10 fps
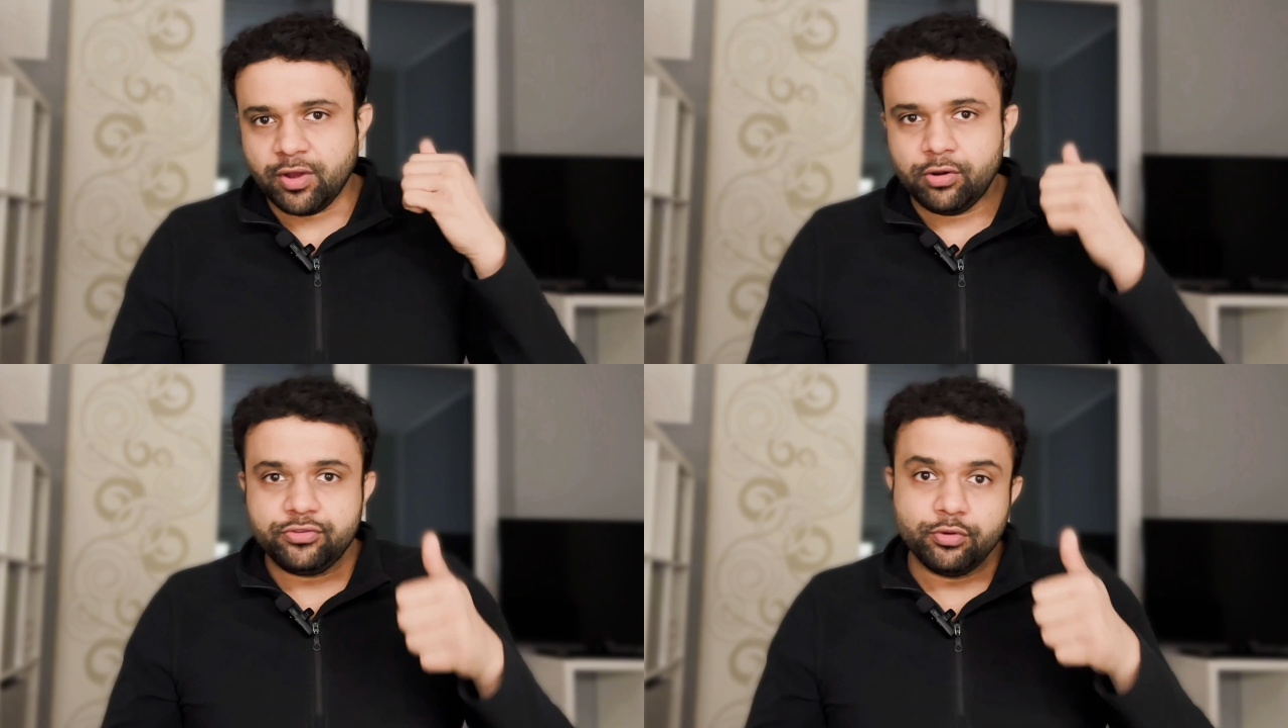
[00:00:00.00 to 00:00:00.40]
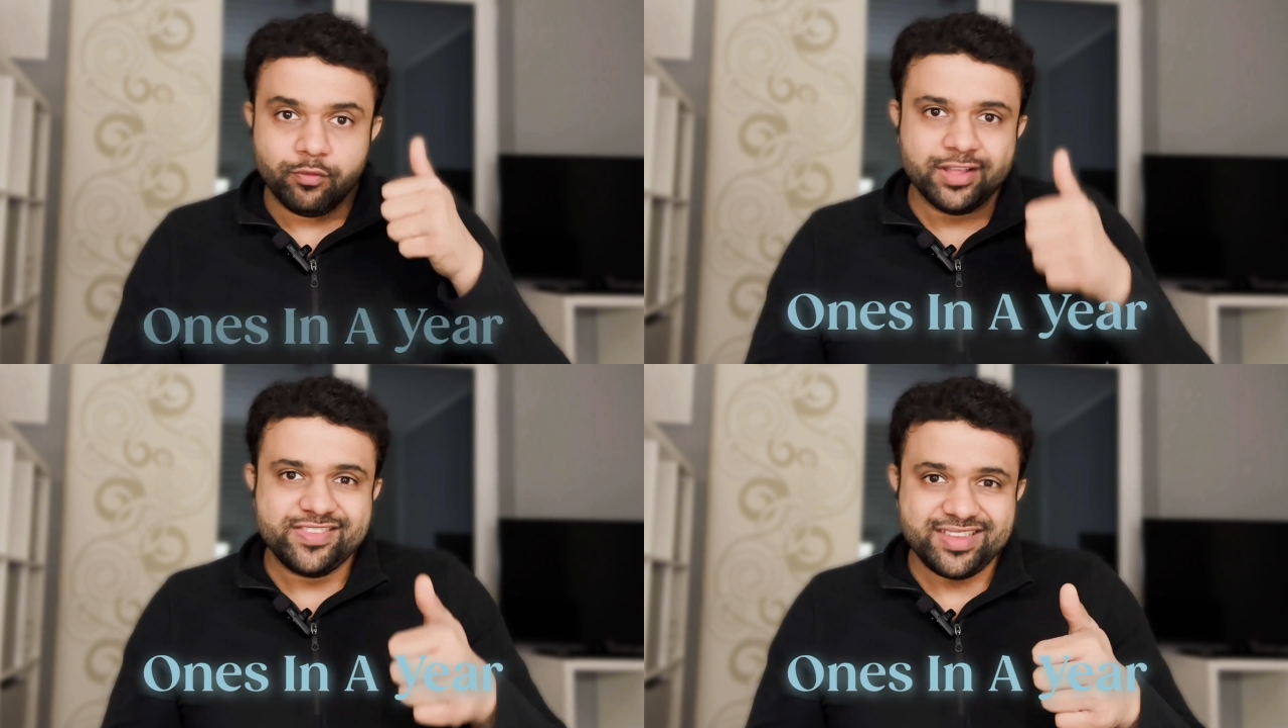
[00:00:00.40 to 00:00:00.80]
Also,
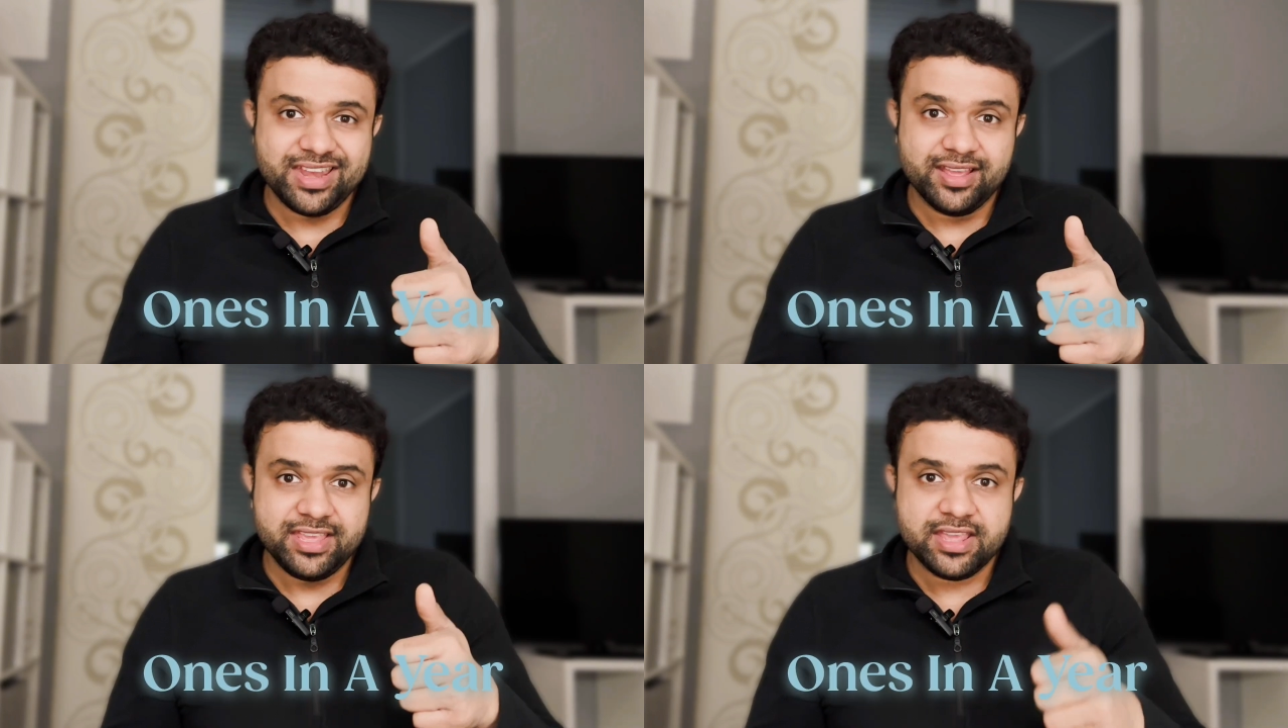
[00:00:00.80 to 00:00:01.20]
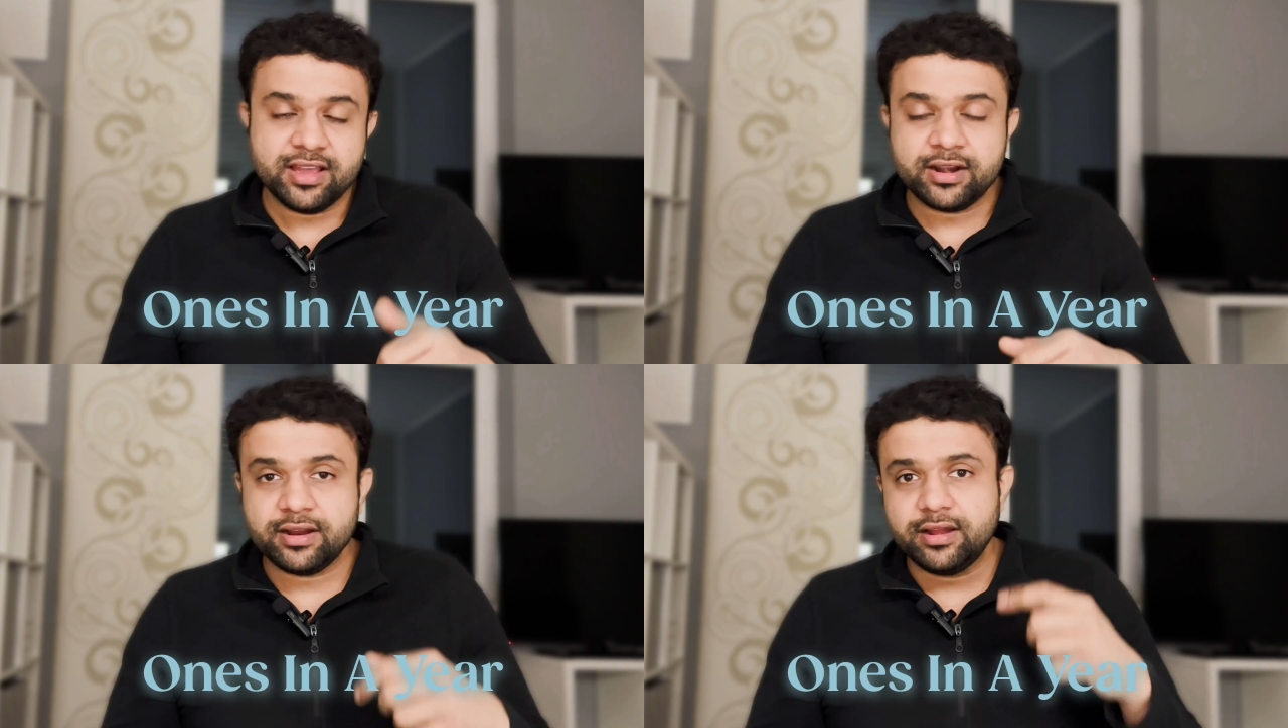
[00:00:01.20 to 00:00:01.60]
once in a
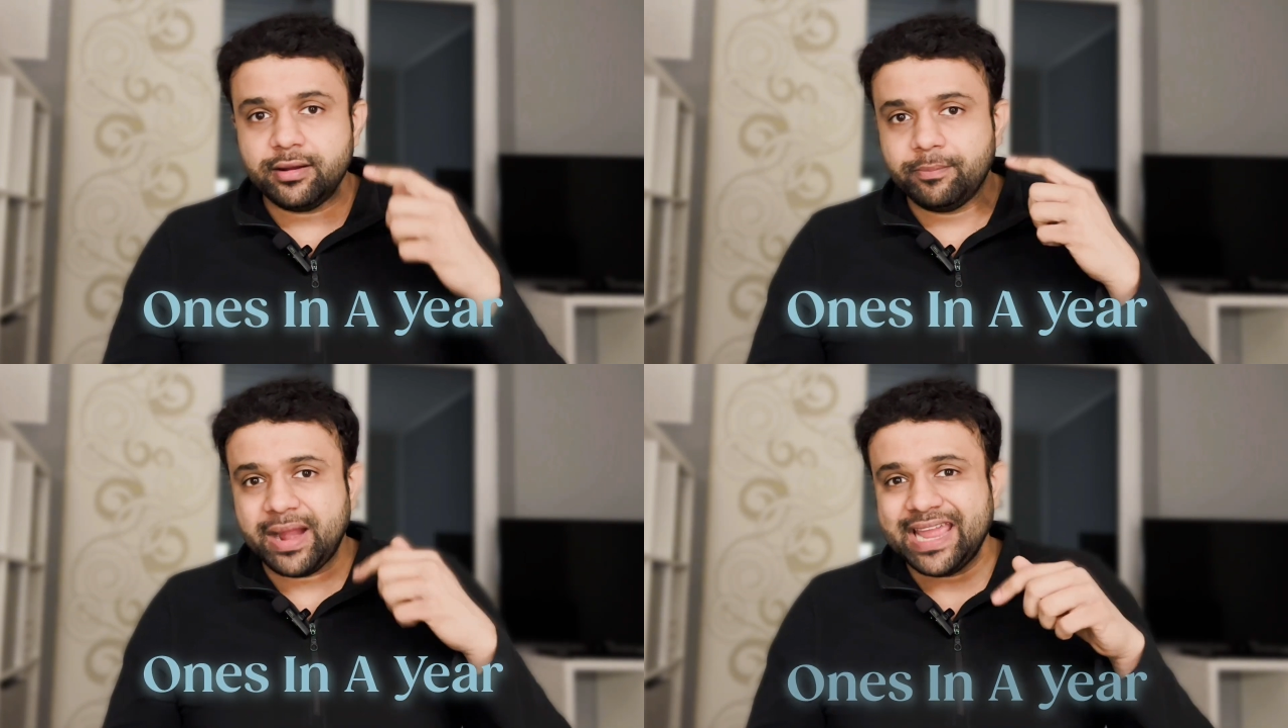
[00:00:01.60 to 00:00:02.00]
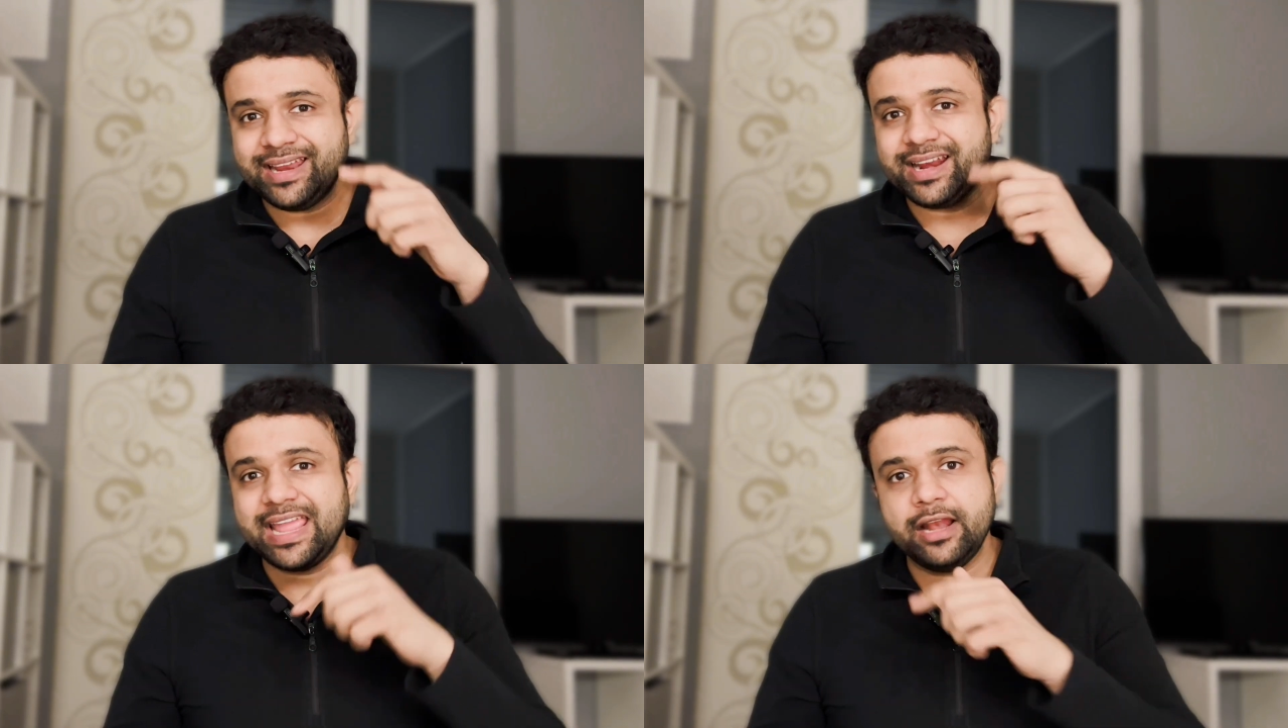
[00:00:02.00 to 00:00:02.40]
year, a
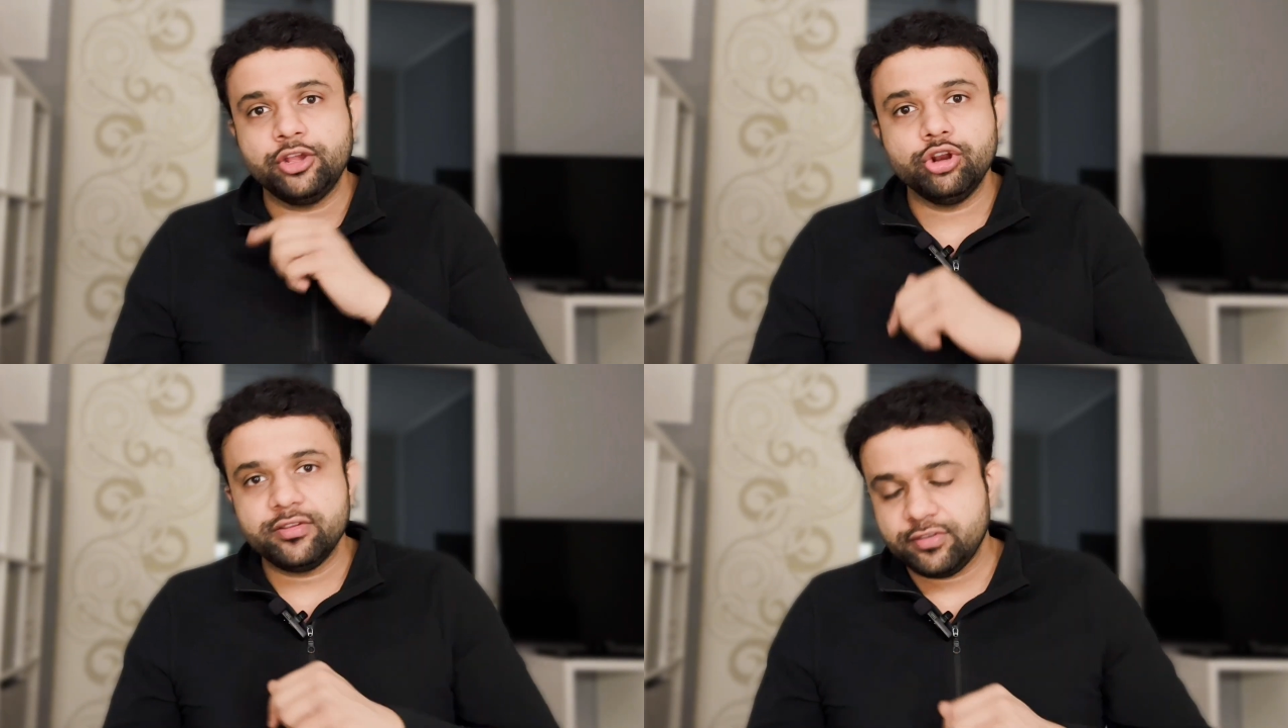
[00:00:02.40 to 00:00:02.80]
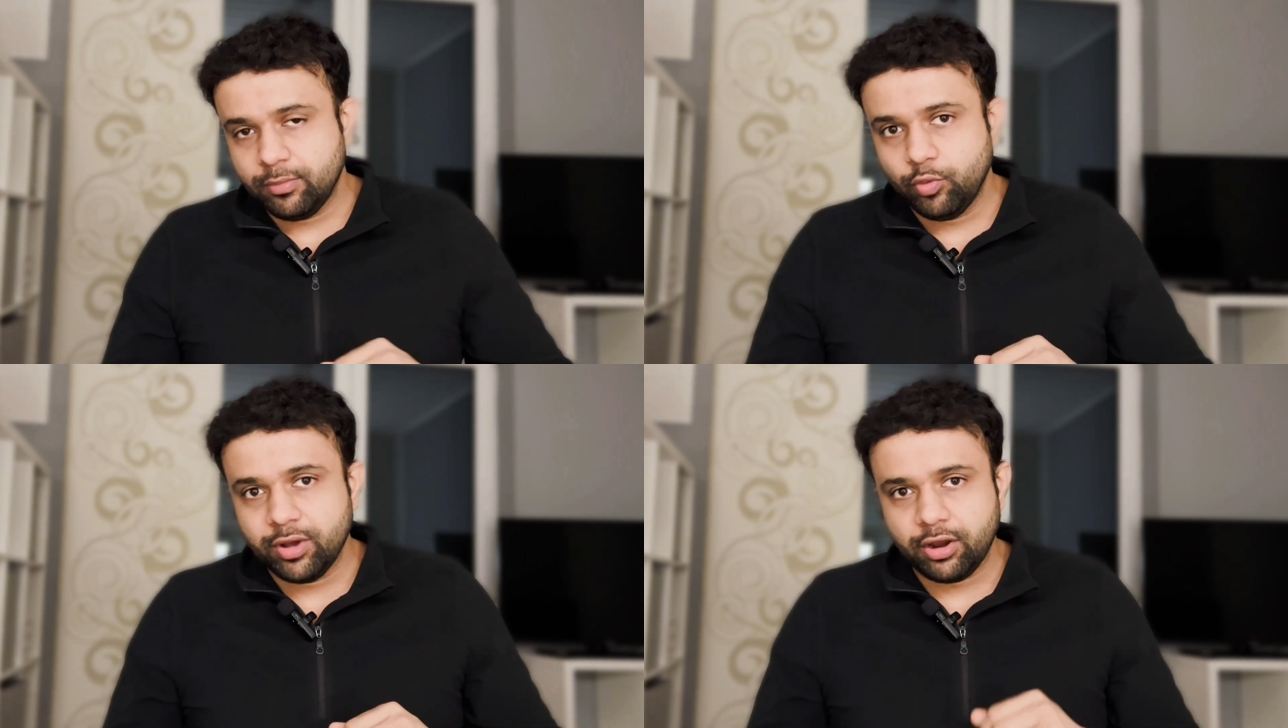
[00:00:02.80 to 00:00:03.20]
minor calculus
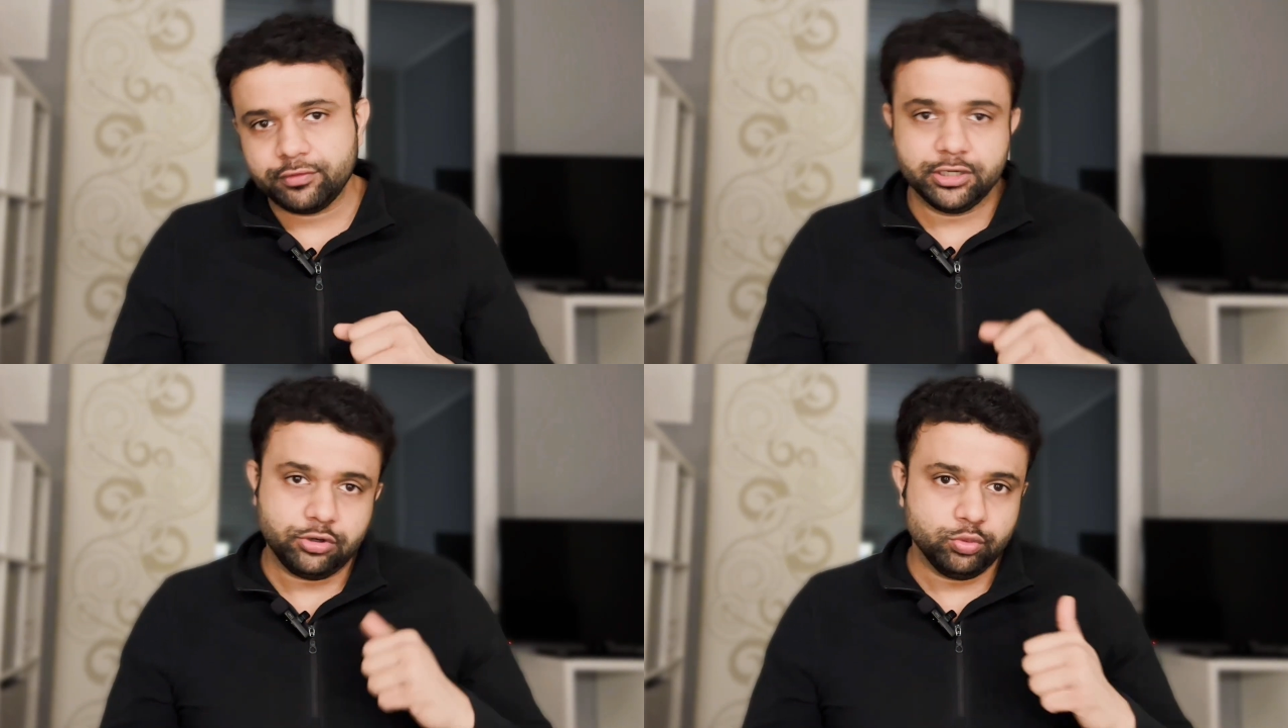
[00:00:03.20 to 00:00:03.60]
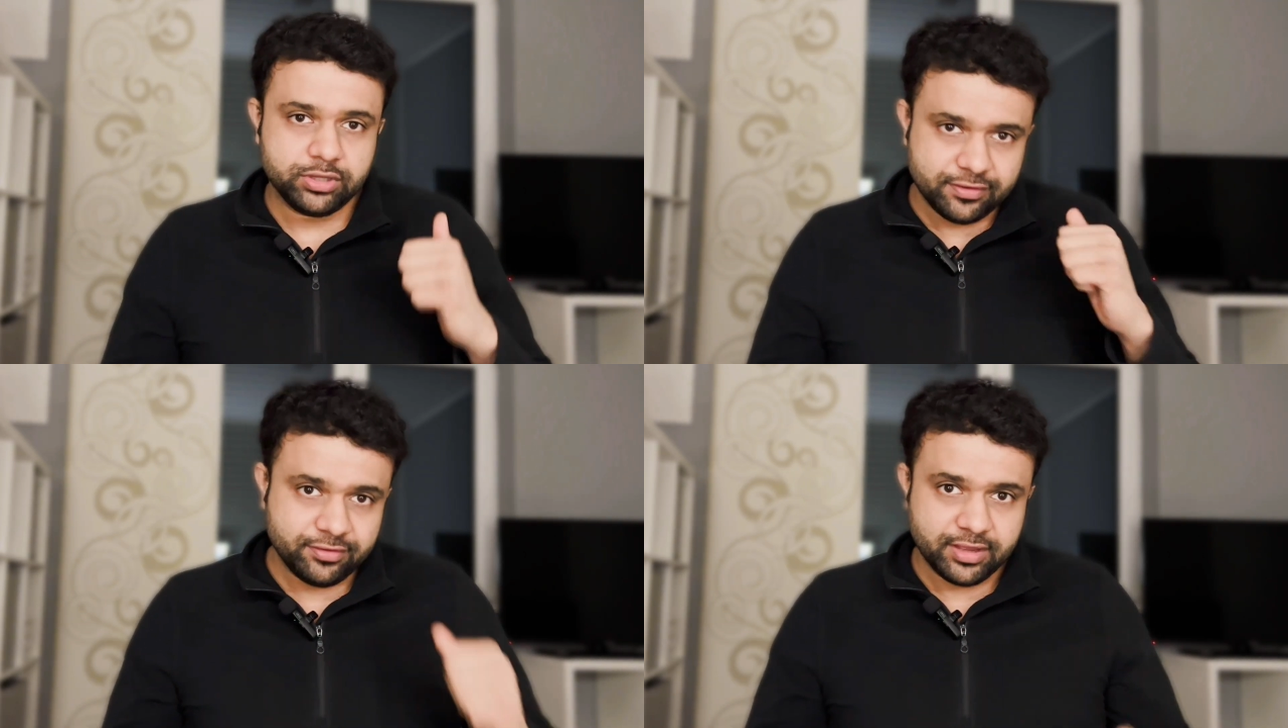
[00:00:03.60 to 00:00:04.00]
removal of the
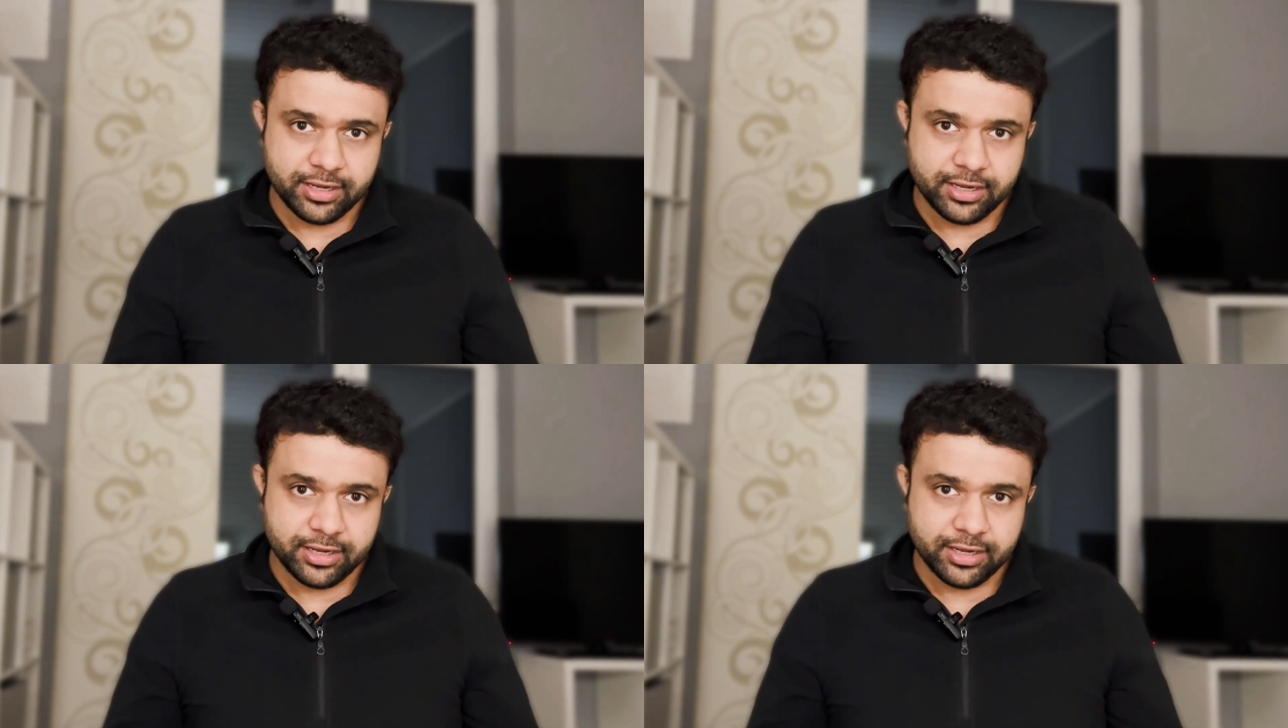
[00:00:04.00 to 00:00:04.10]
tooth is